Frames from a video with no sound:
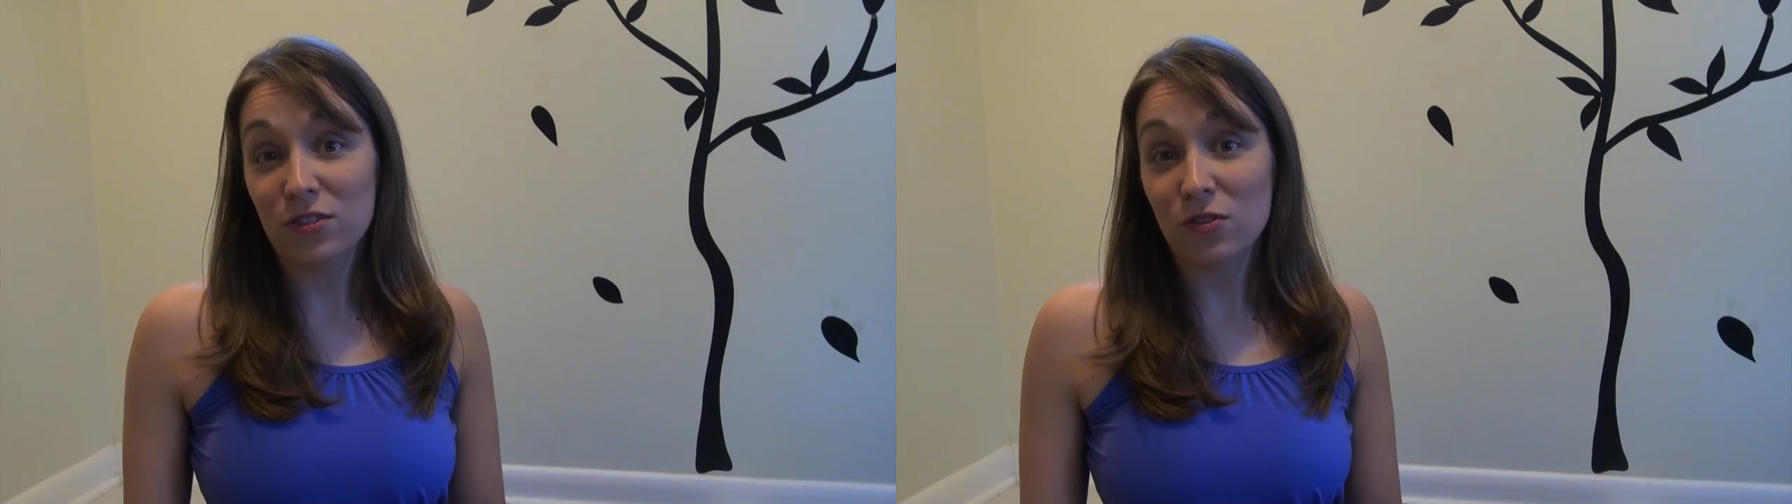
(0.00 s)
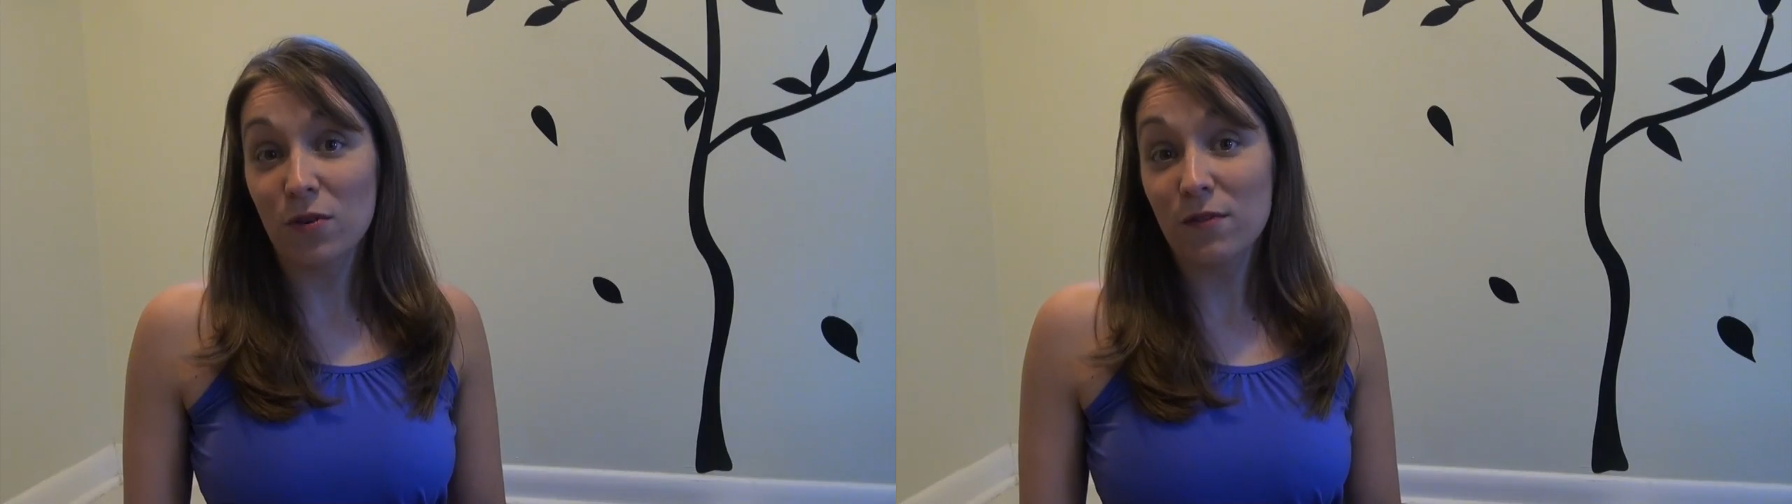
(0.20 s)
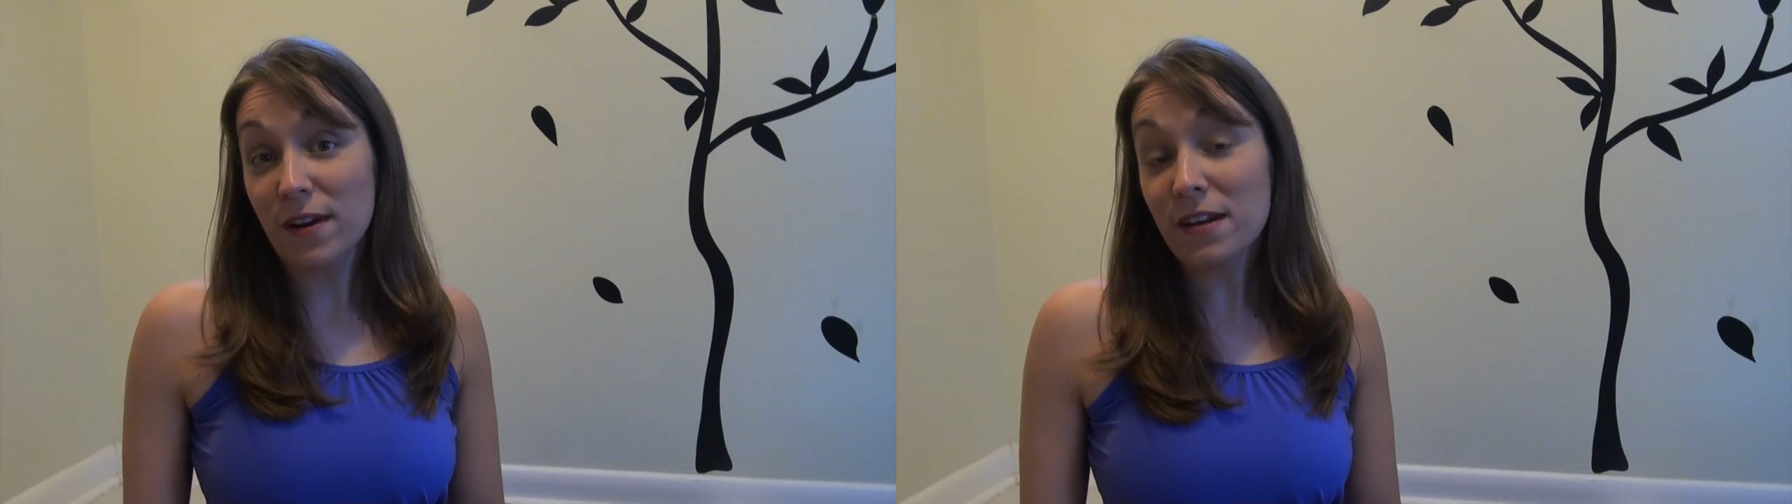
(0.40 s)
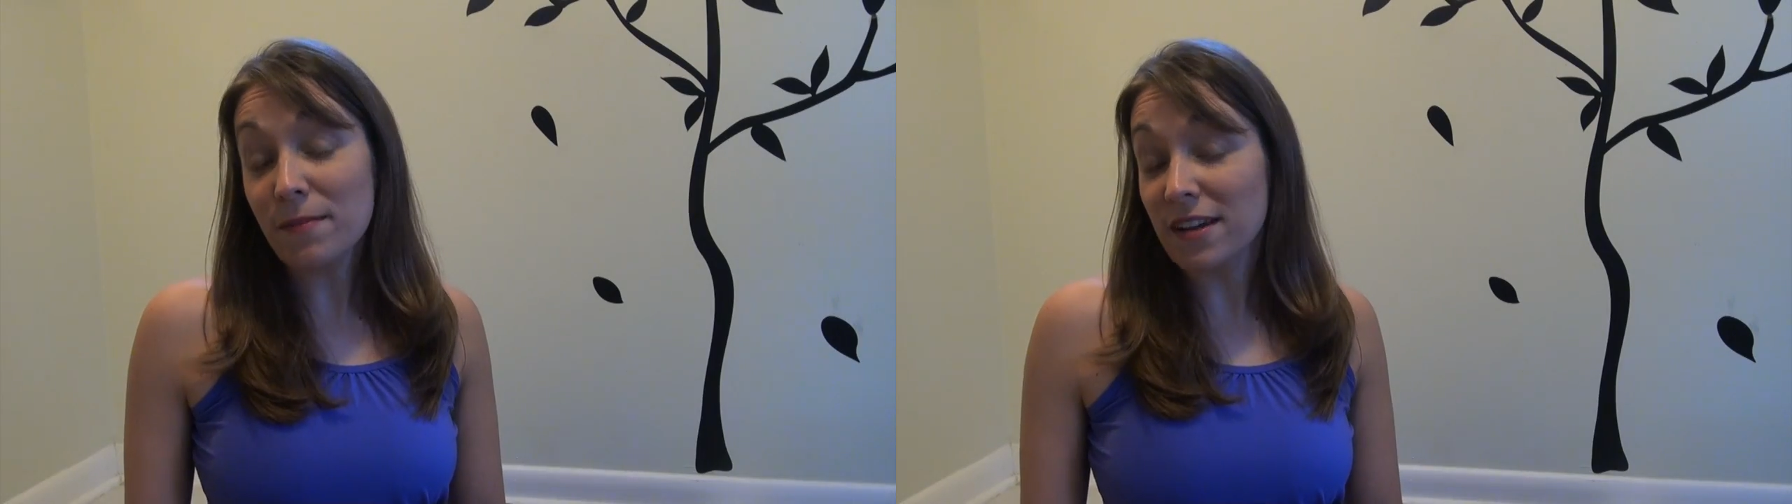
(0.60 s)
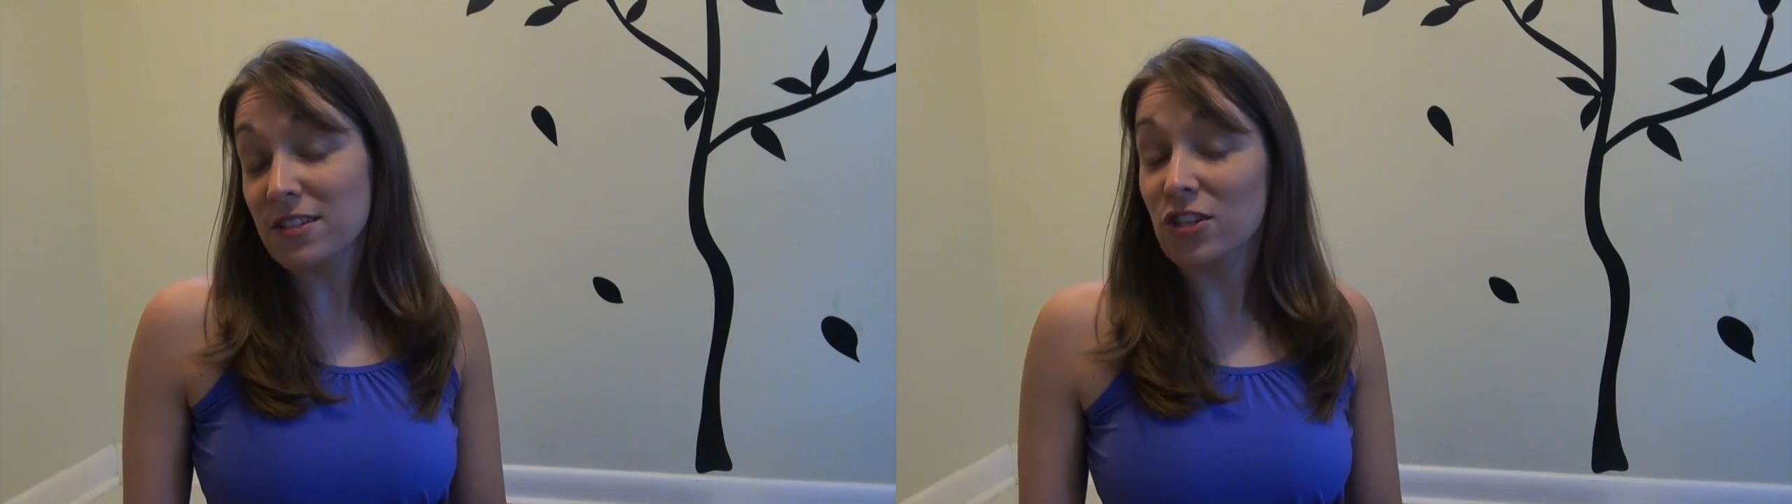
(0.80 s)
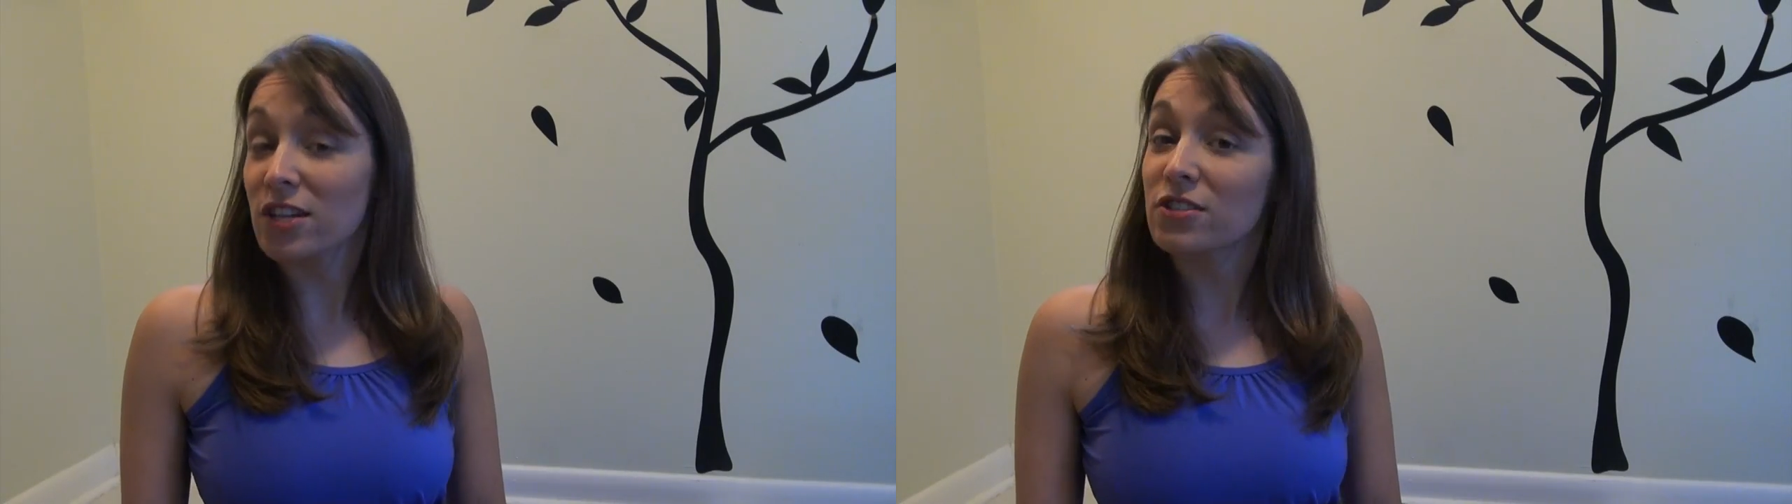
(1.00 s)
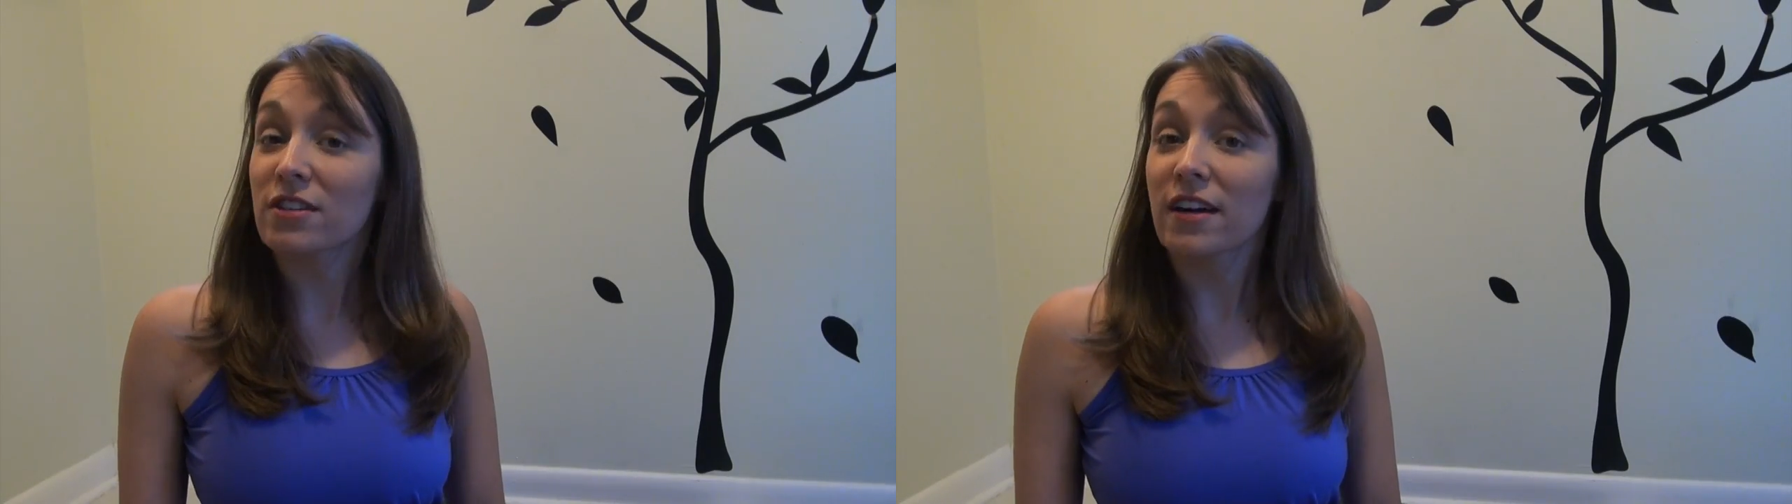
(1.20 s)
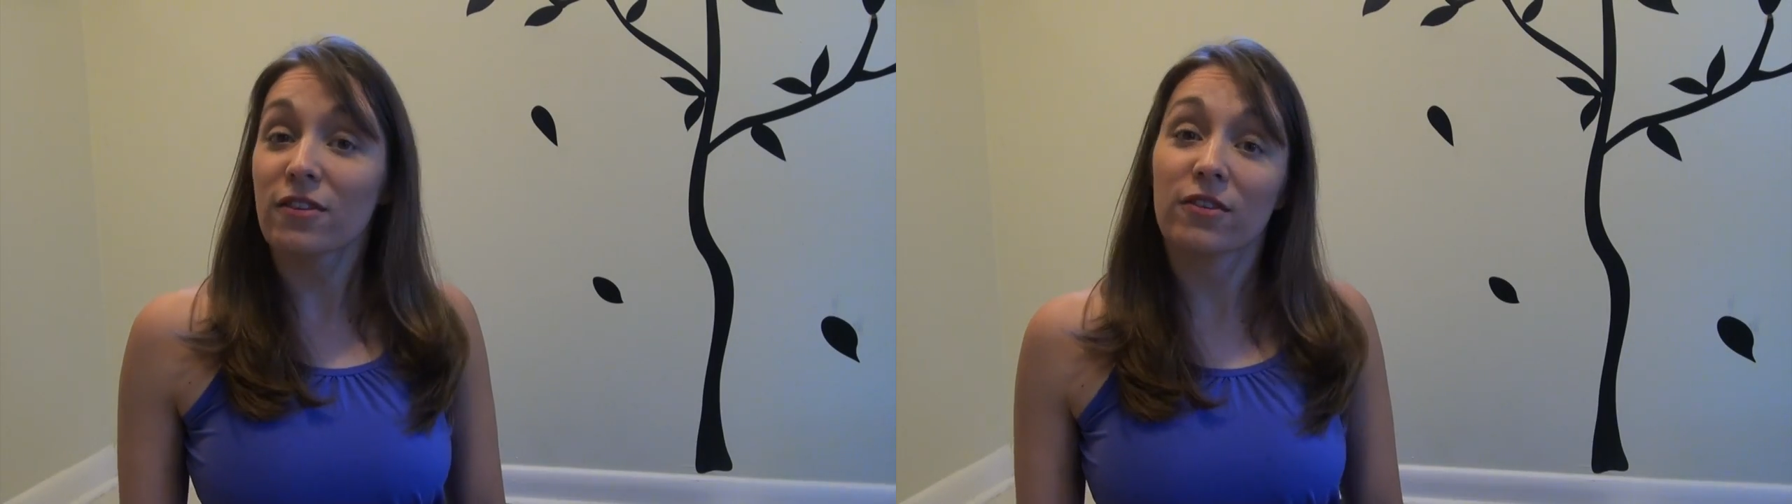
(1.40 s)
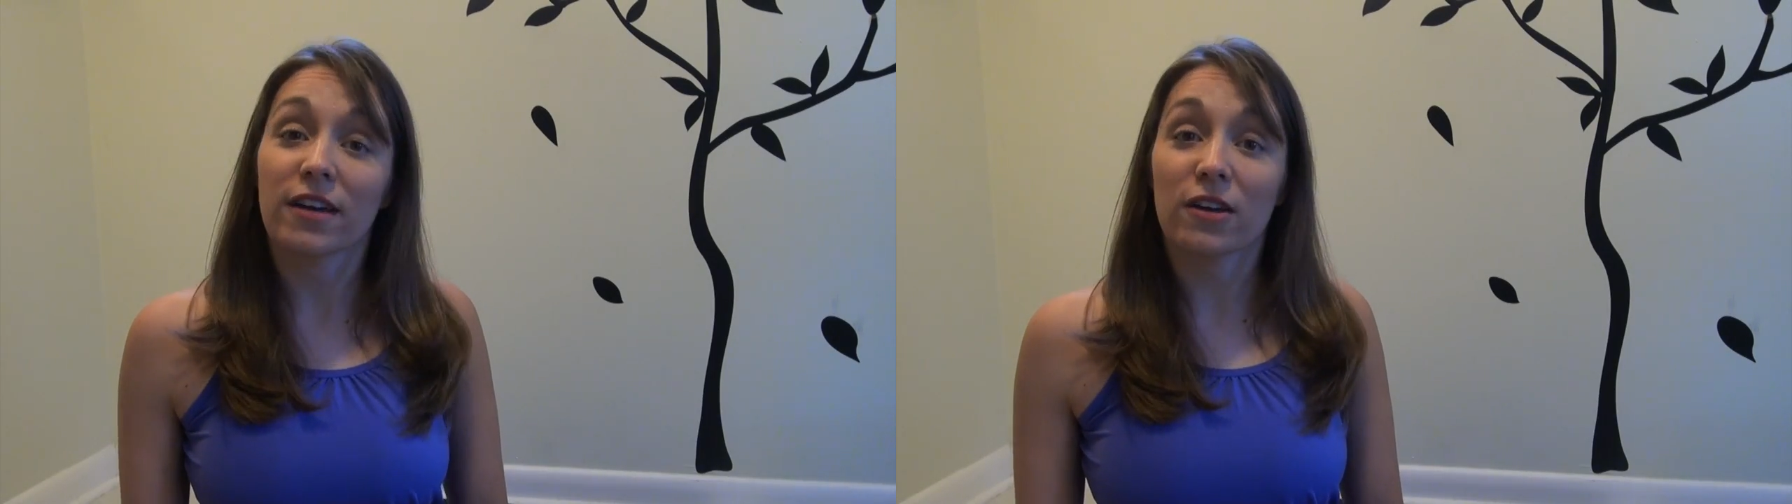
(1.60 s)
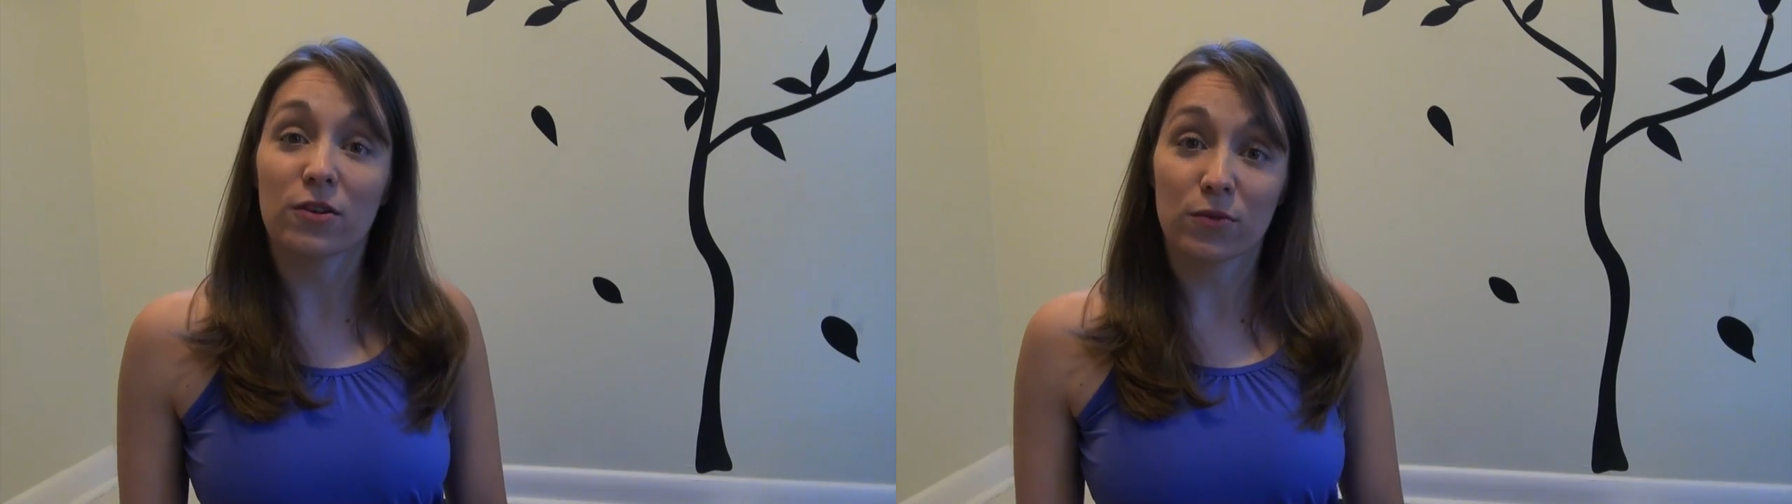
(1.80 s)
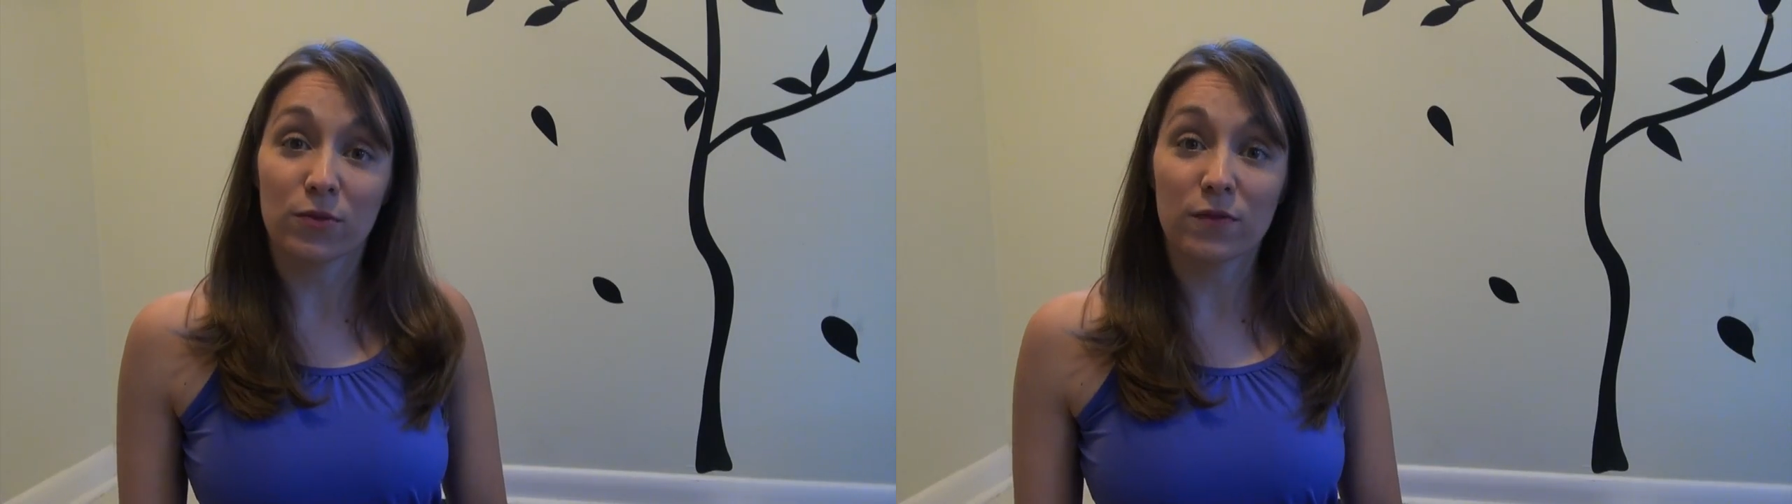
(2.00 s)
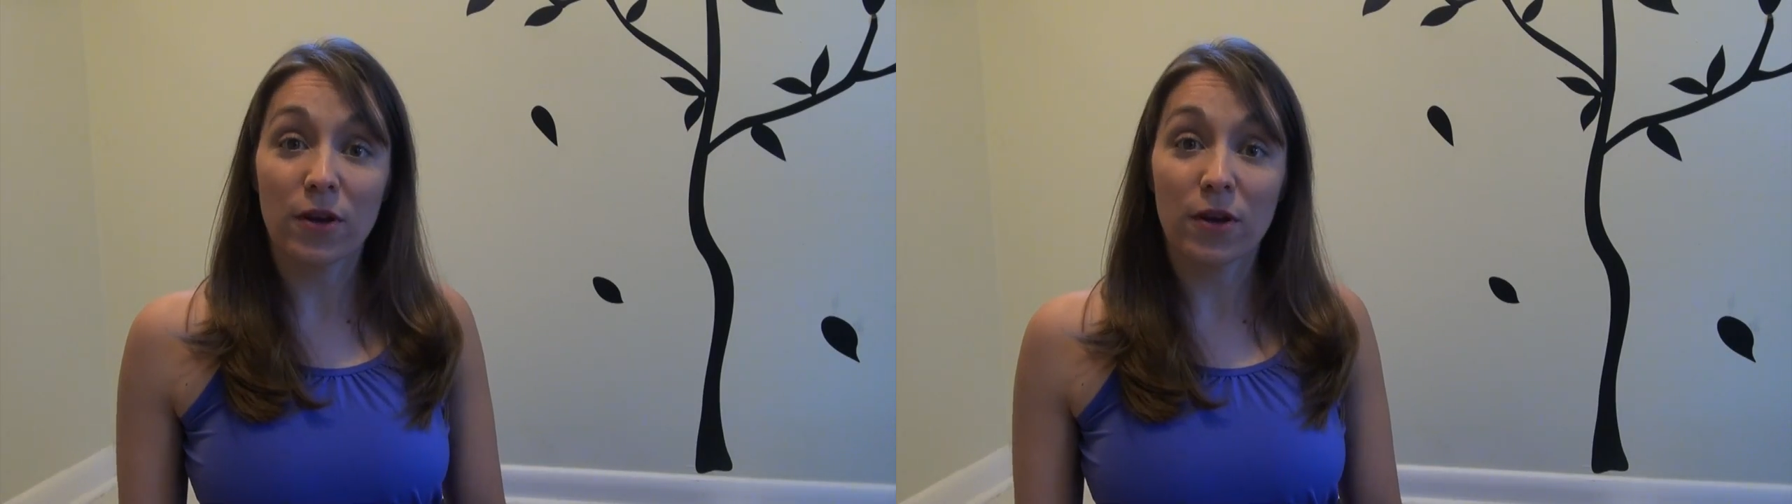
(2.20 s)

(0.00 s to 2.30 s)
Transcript: so a friend of mine suggested I look at Guru